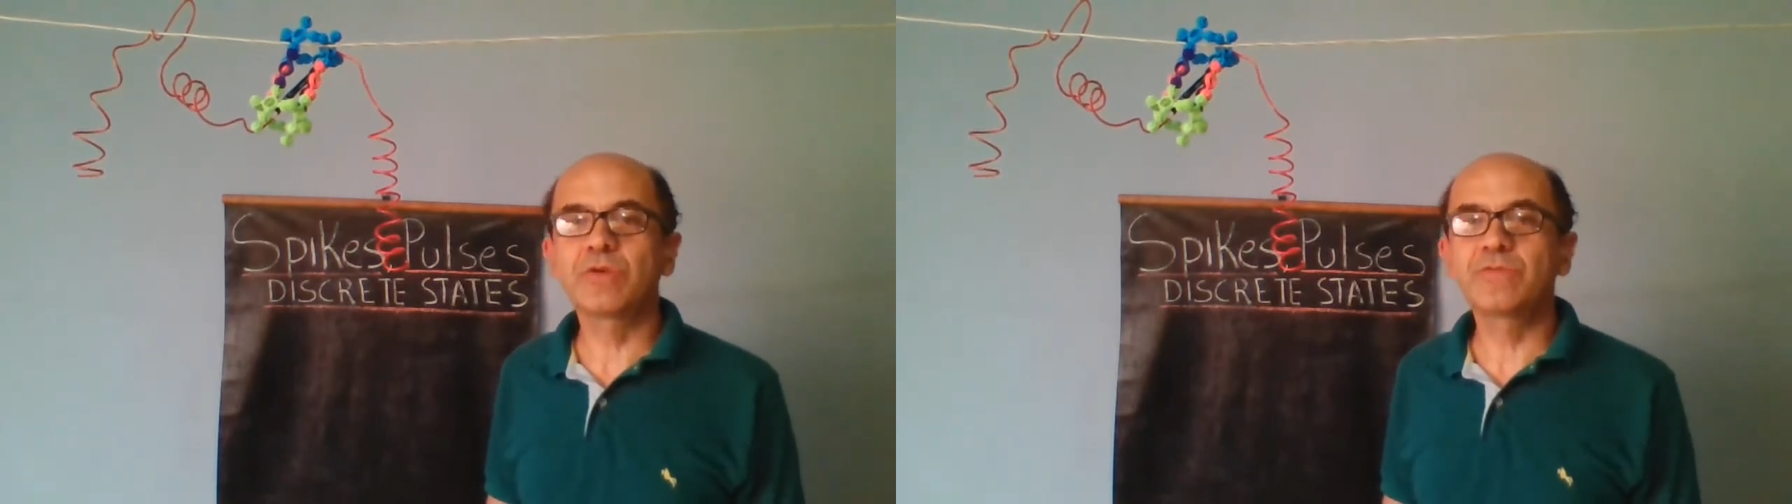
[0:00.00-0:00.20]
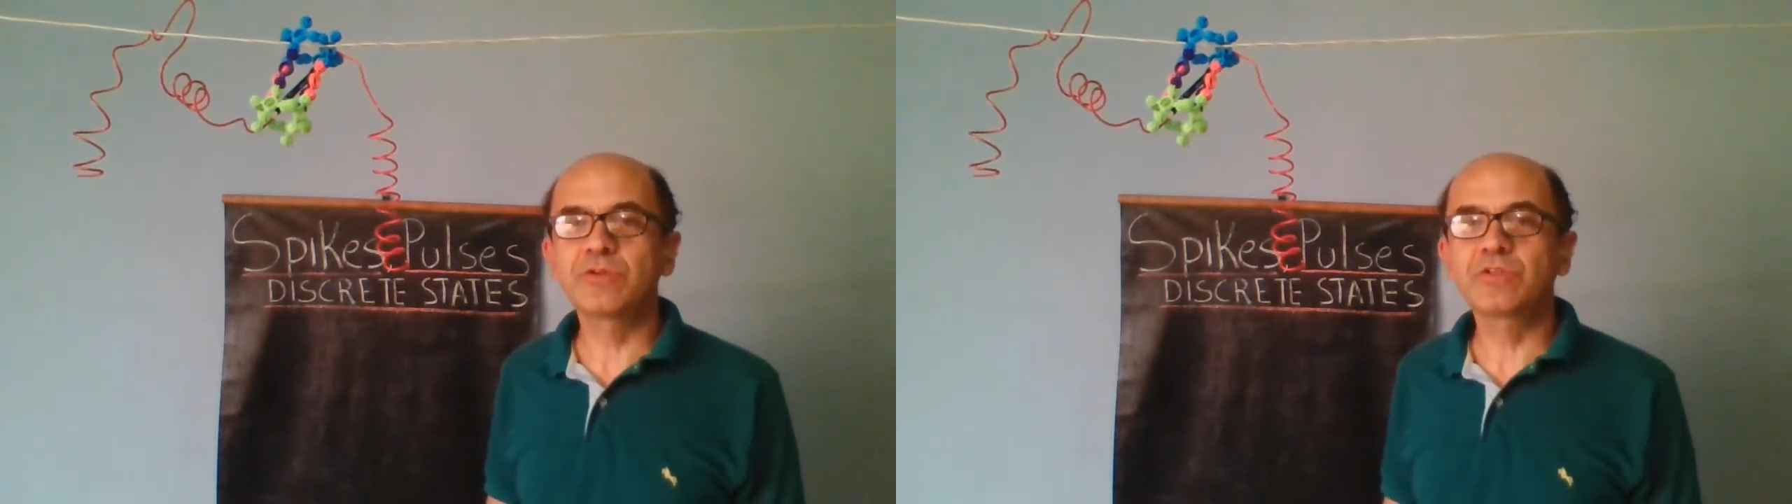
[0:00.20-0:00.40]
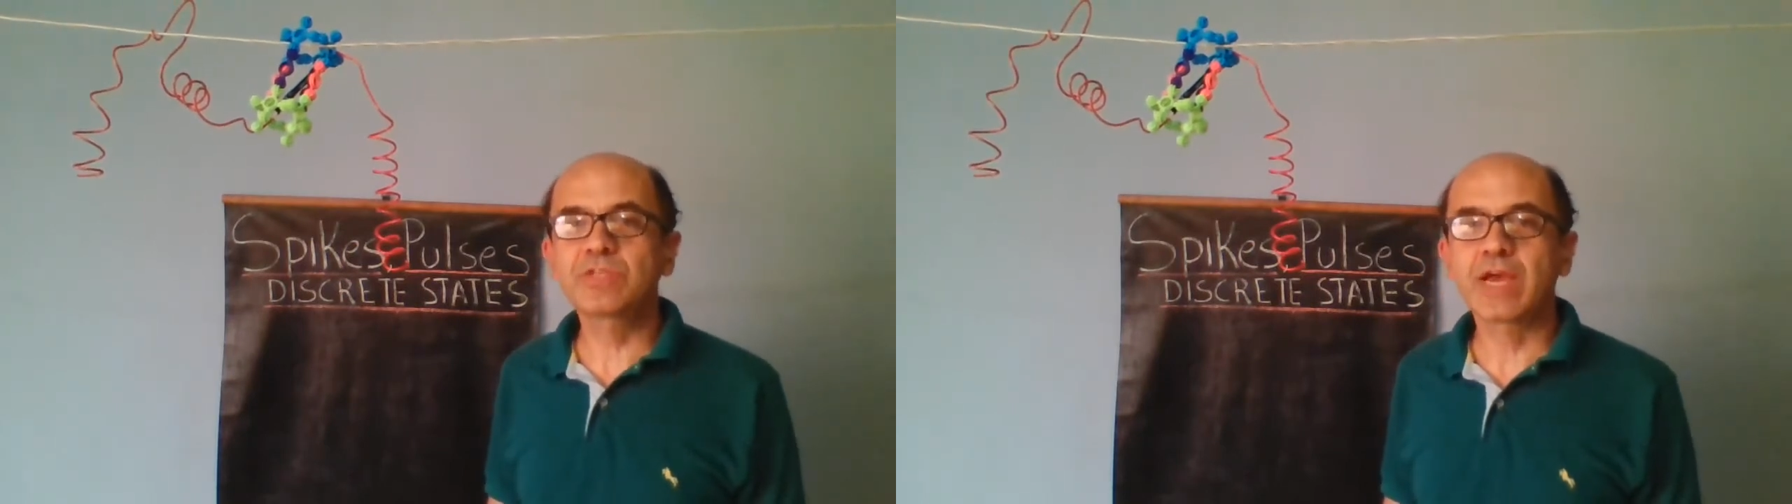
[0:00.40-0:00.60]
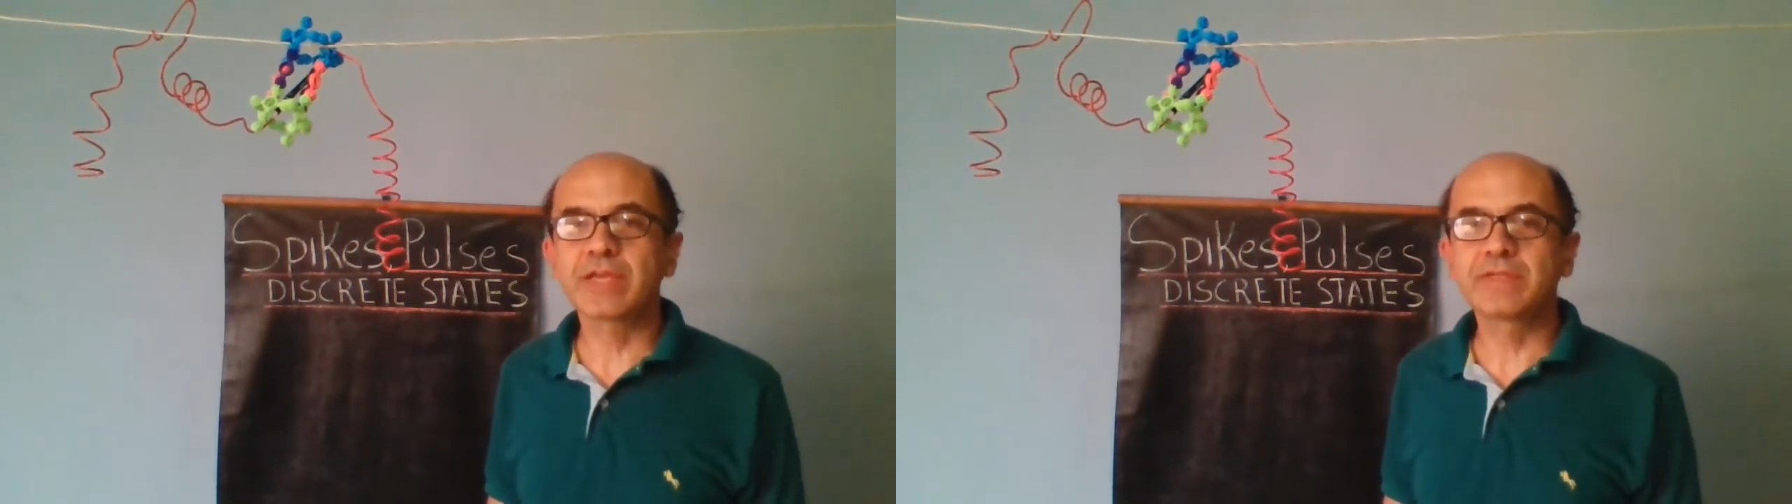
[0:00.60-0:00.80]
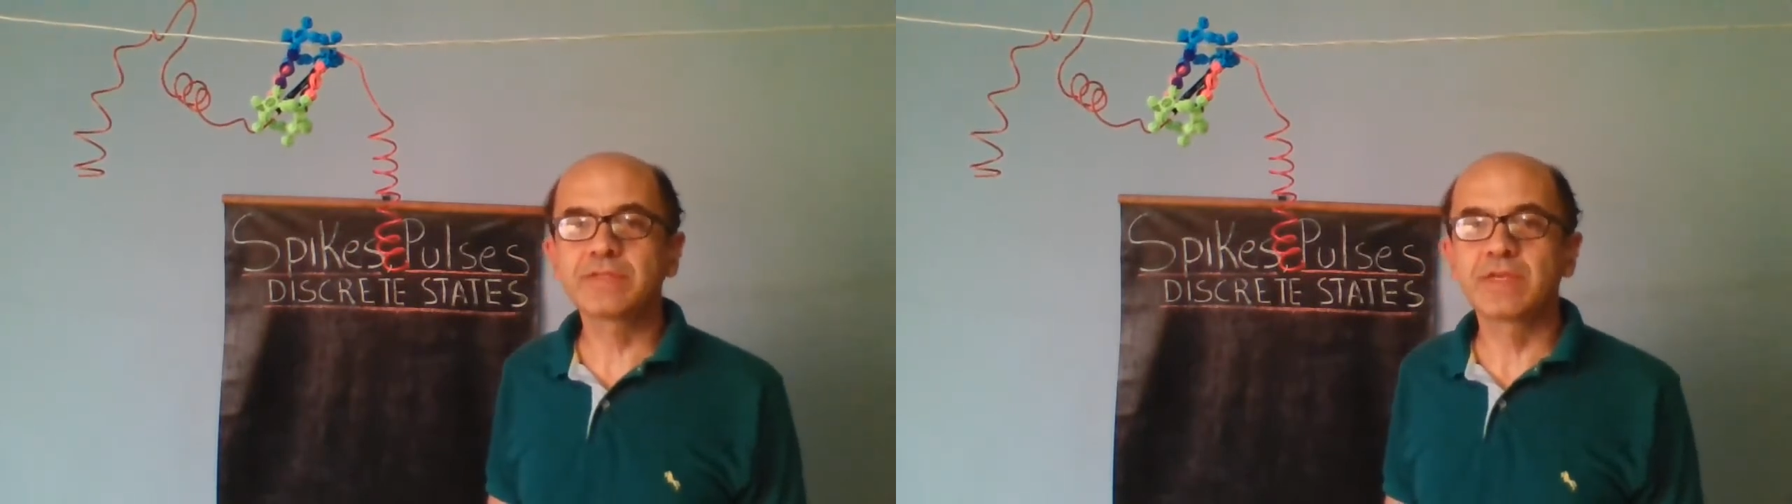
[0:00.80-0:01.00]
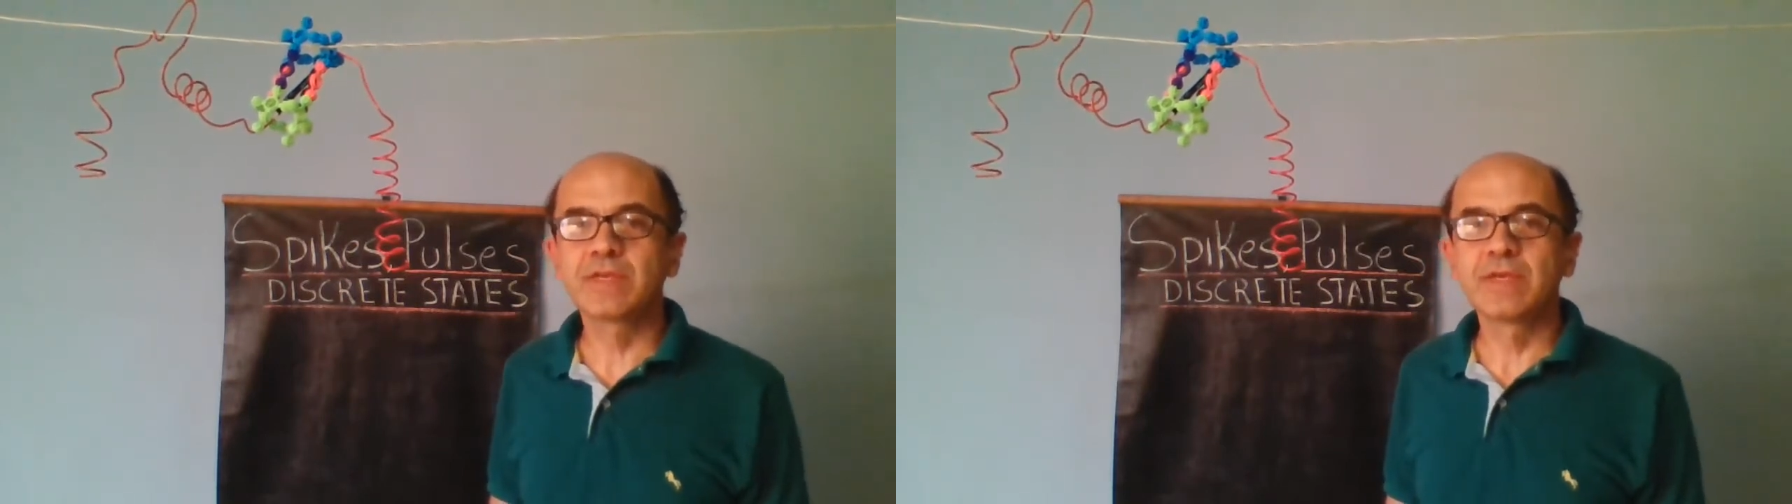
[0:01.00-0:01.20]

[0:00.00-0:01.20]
of neuroscience